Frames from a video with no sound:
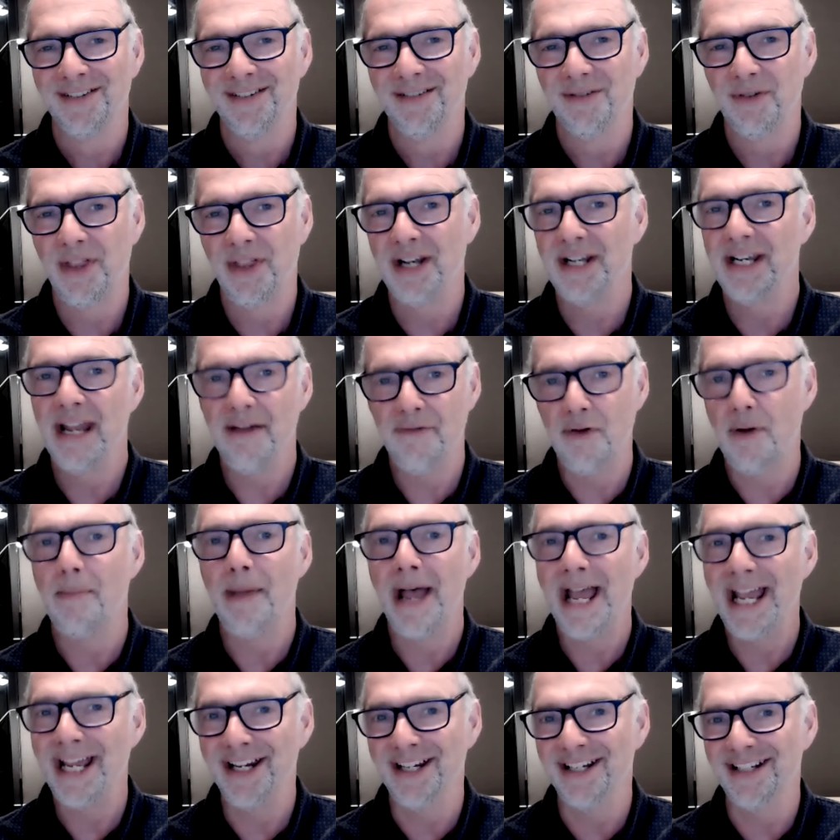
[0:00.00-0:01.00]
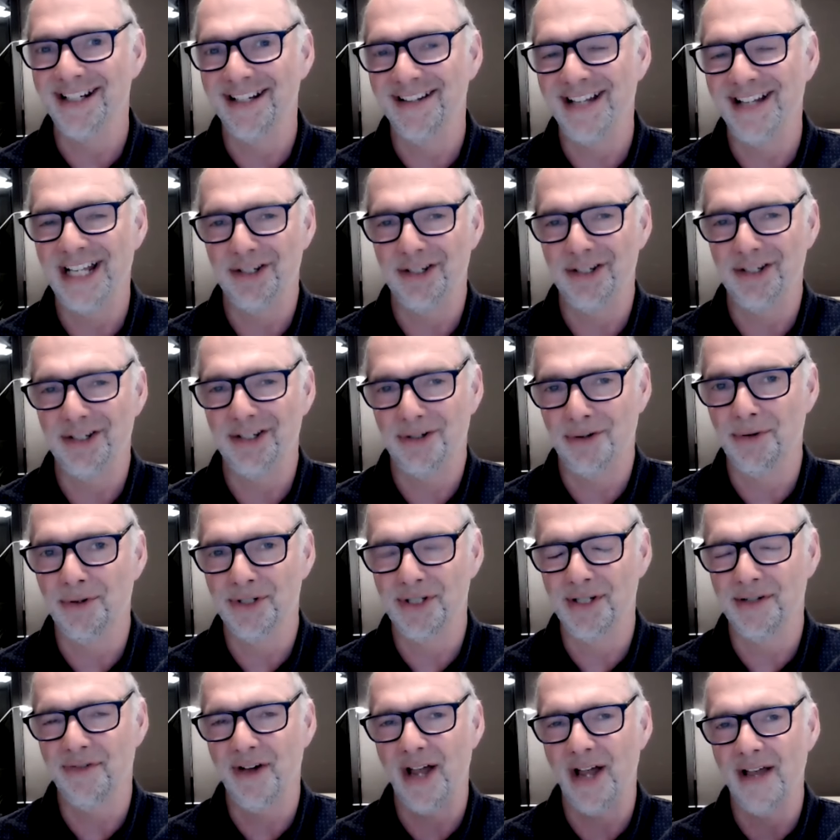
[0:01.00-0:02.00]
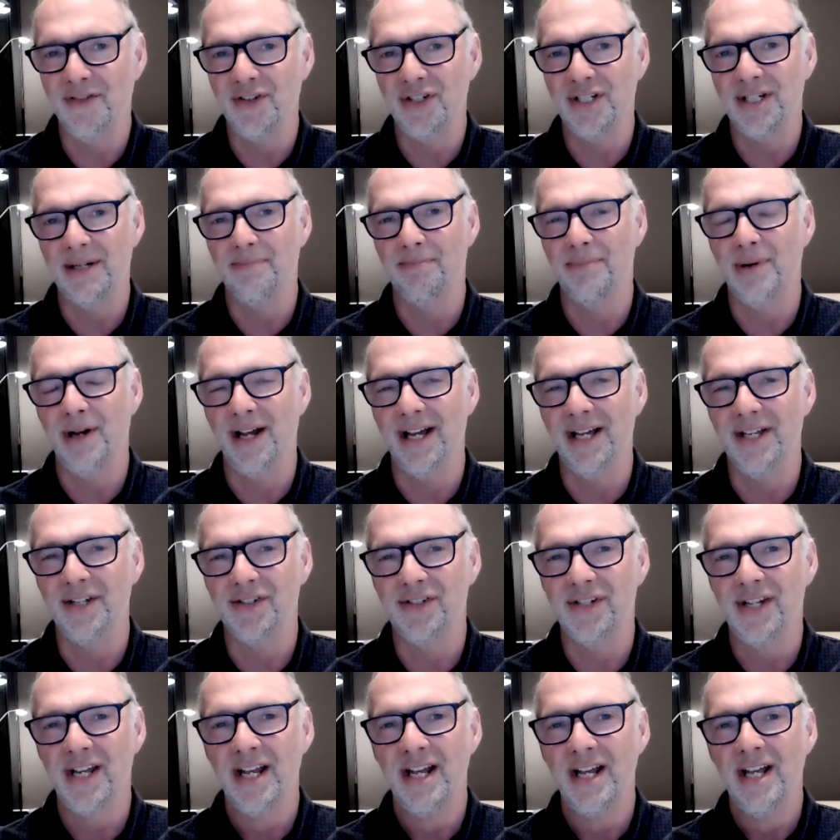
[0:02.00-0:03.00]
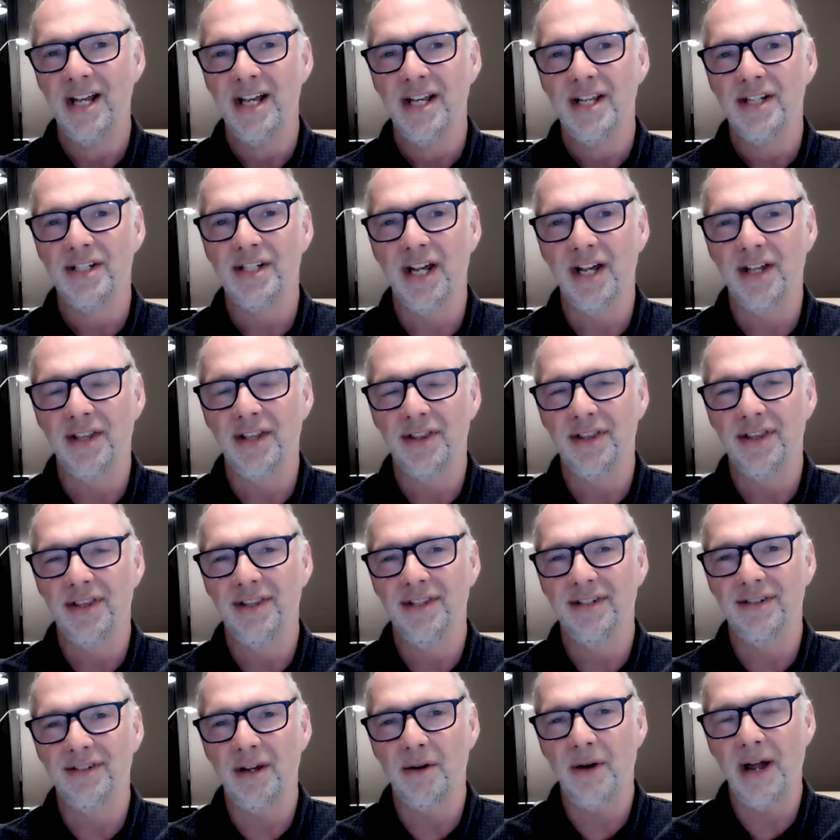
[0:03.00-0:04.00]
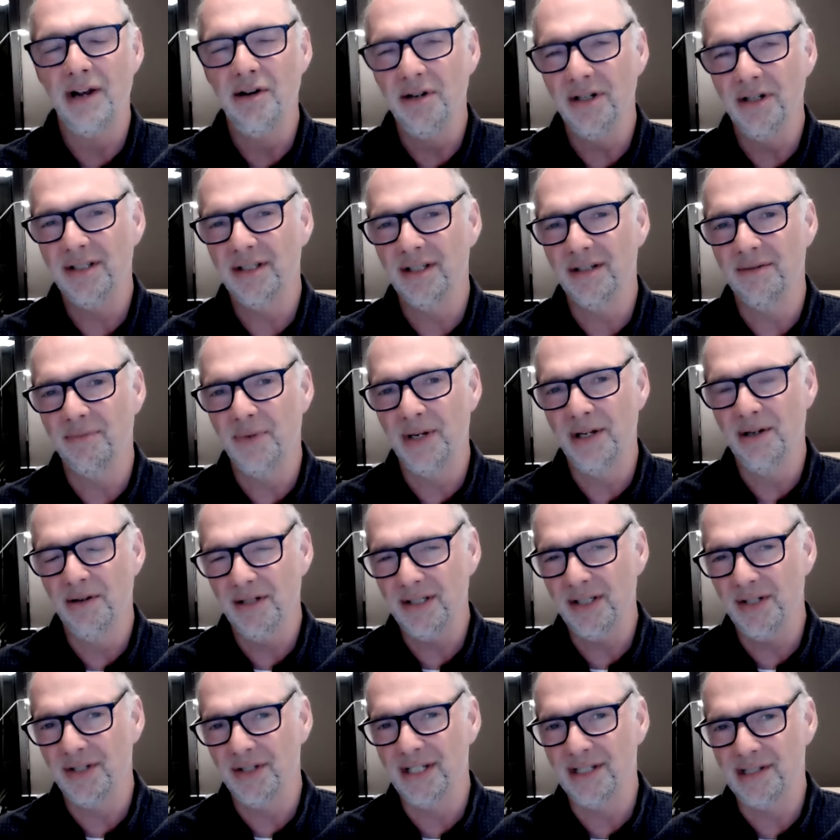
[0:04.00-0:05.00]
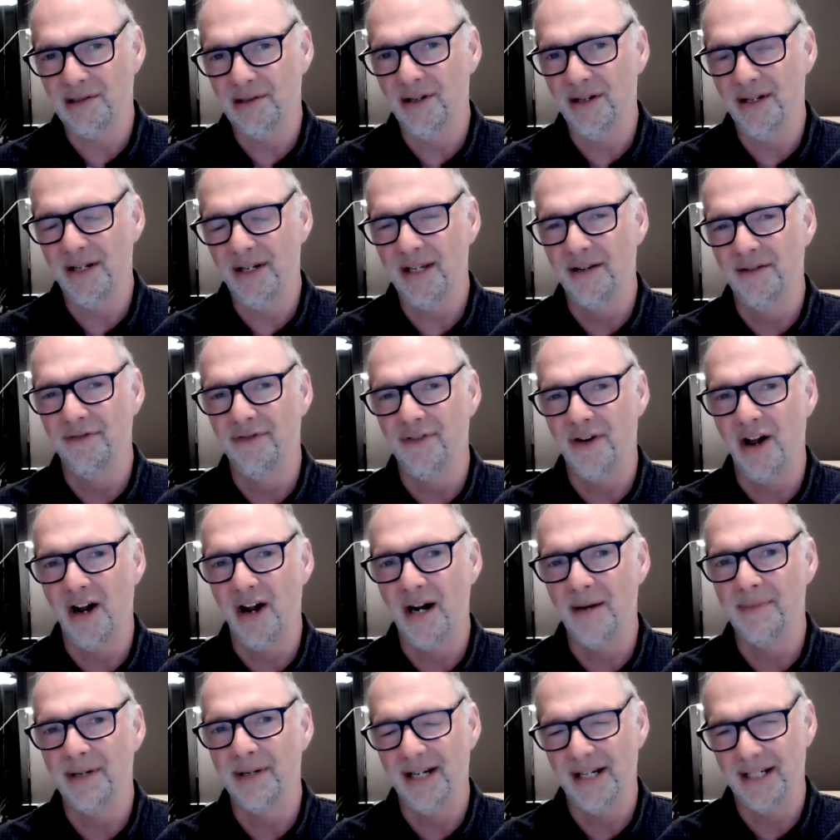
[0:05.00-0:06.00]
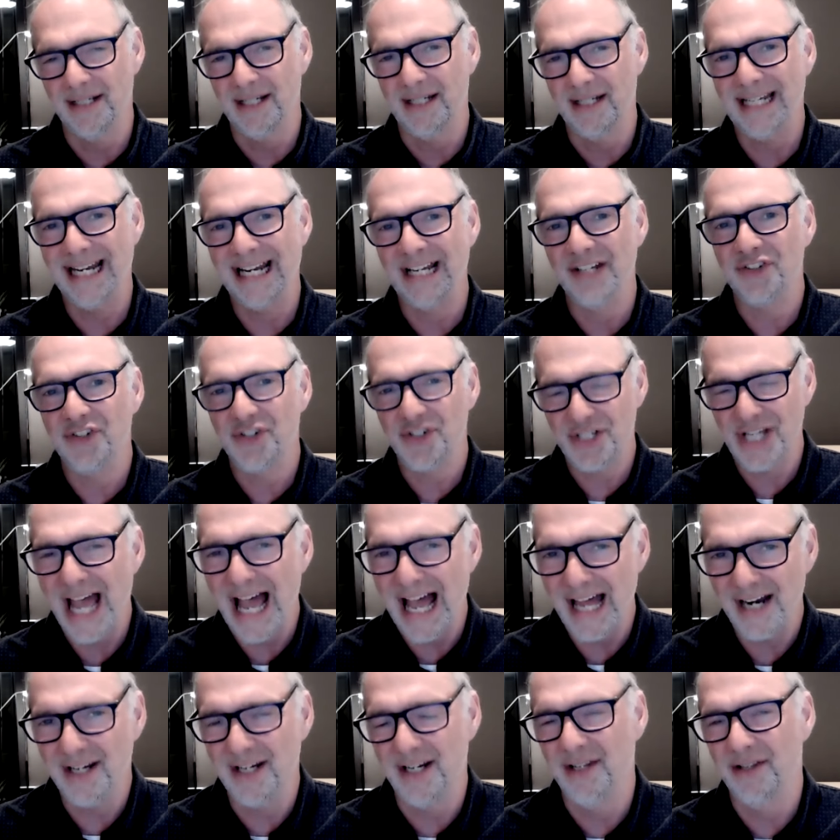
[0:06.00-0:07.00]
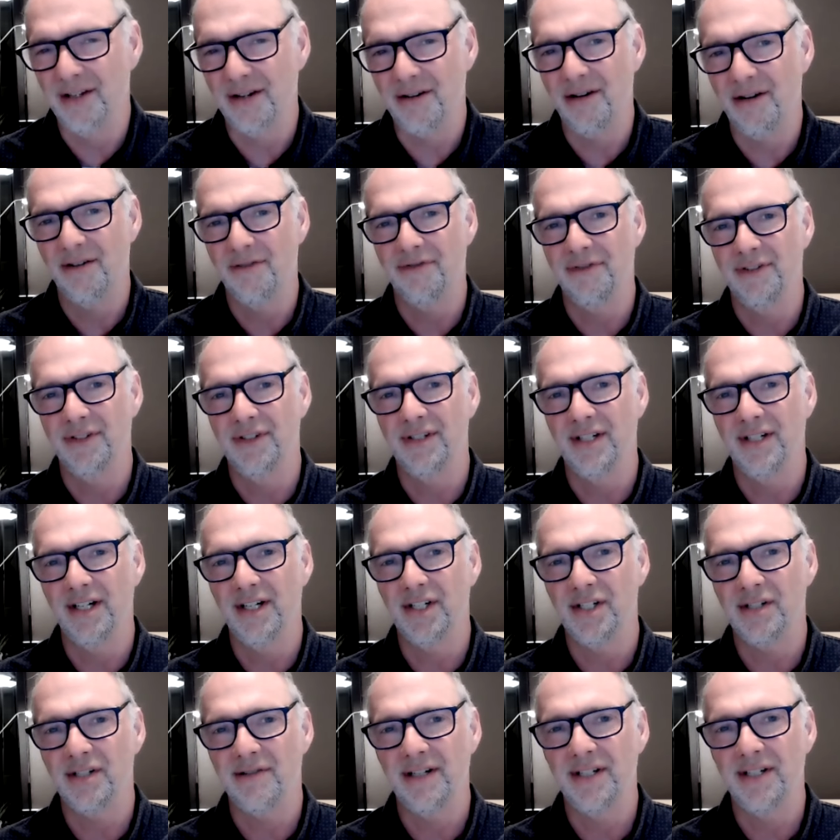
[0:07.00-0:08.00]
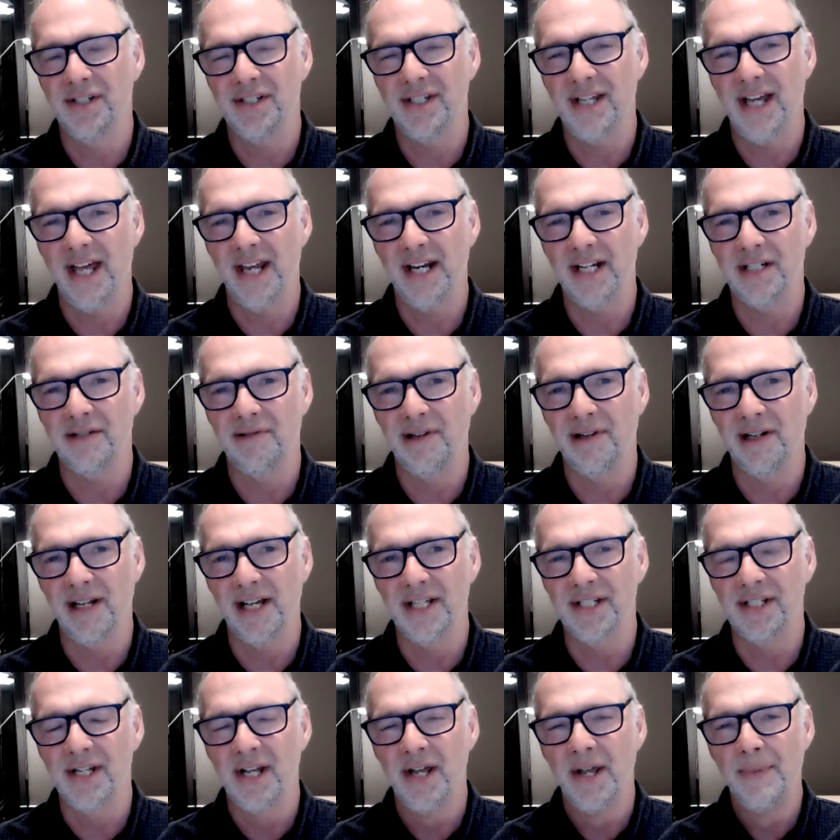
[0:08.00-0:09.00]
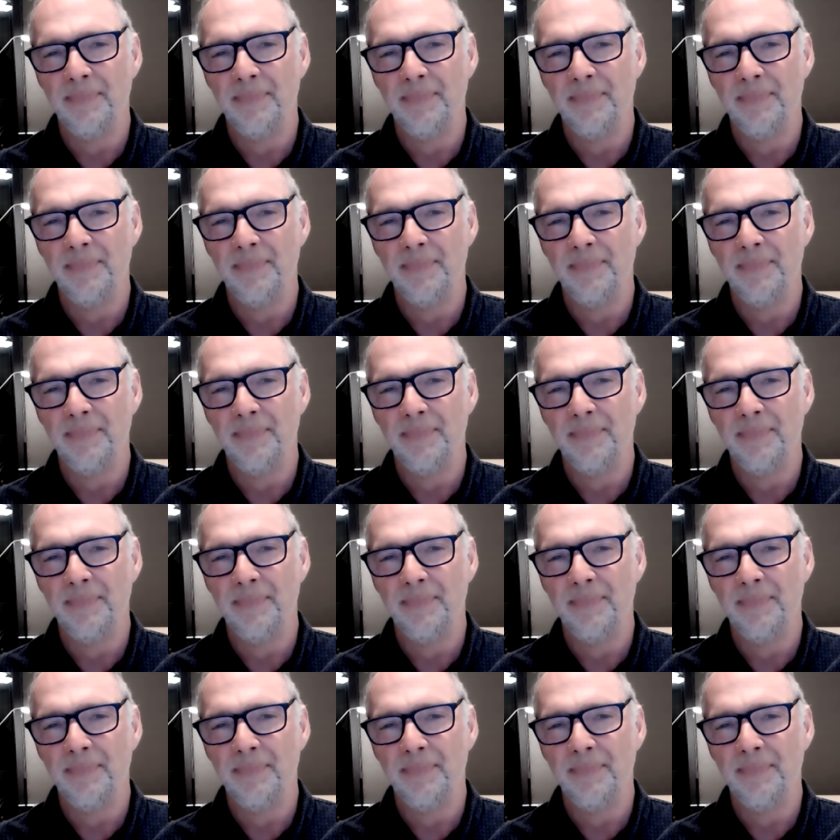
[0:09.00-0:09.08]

that never made it, and that's called survivorship bias. So, so I looked at we looked at this learning environment. As I said, it started in the conference industry and started to realize